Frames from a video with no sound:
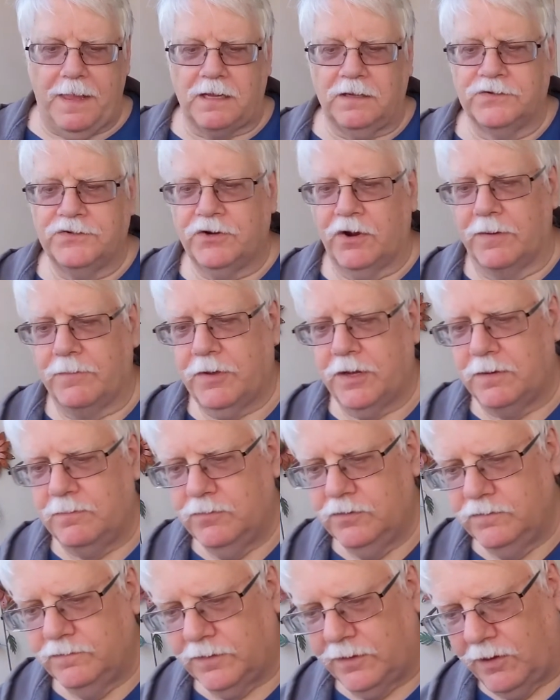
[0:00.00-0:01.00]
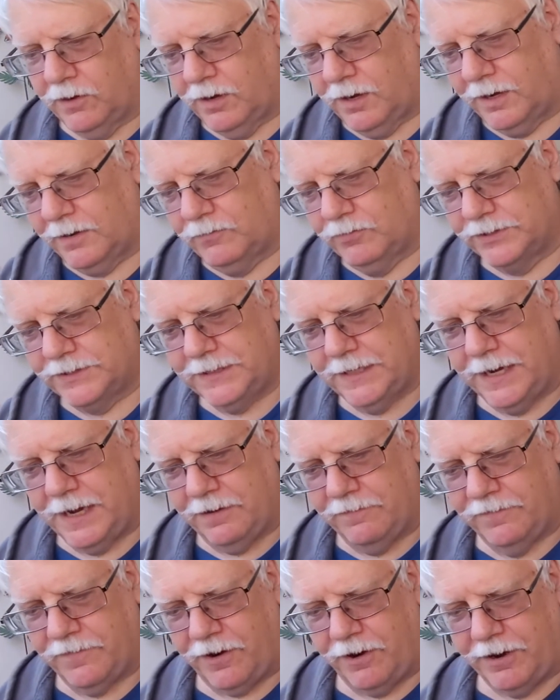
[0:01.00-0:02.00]
So I'm going to move along. We'll see
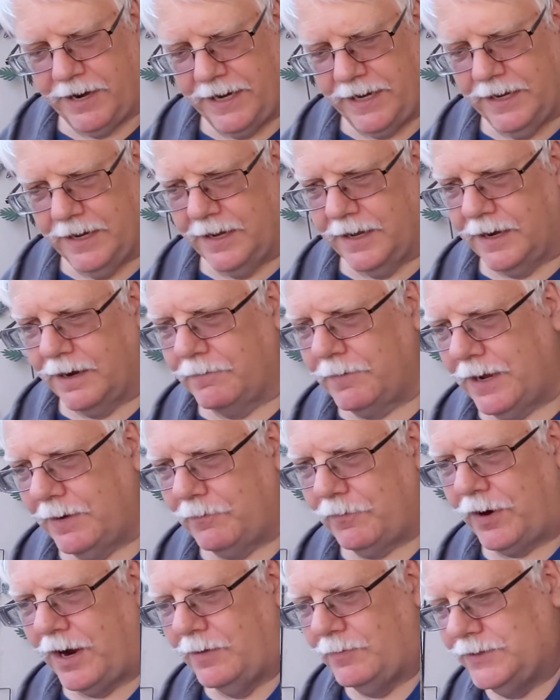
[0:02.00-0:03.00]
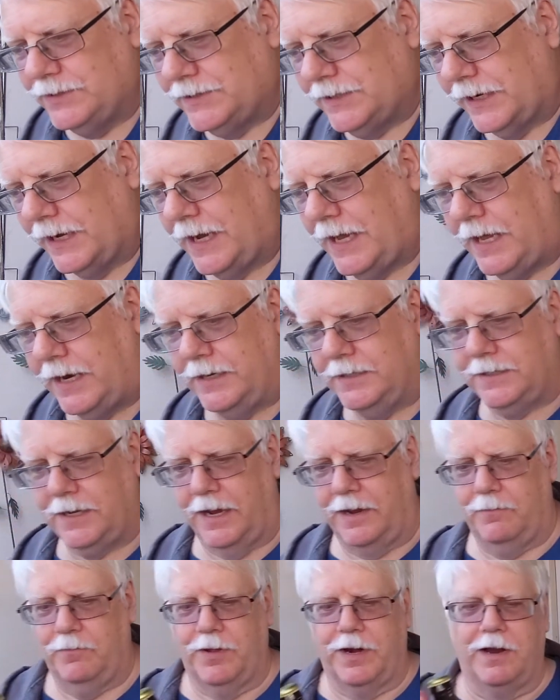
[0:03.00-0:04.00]
how far I get. I'm not promising ahead of
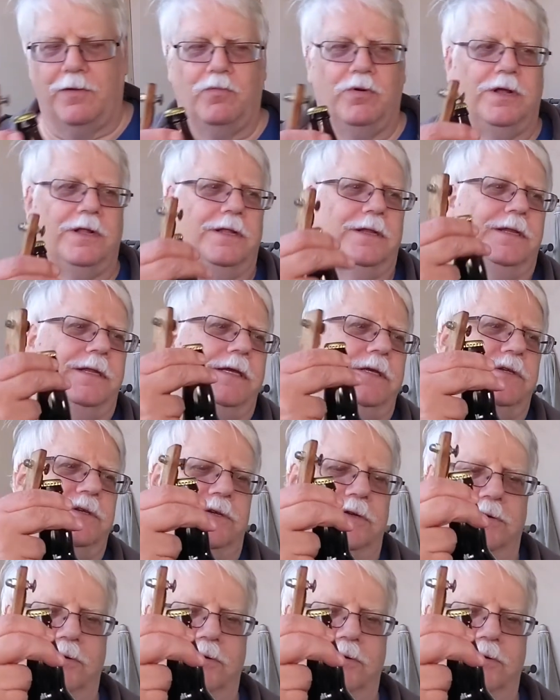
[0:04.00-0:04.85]
time, but I will at least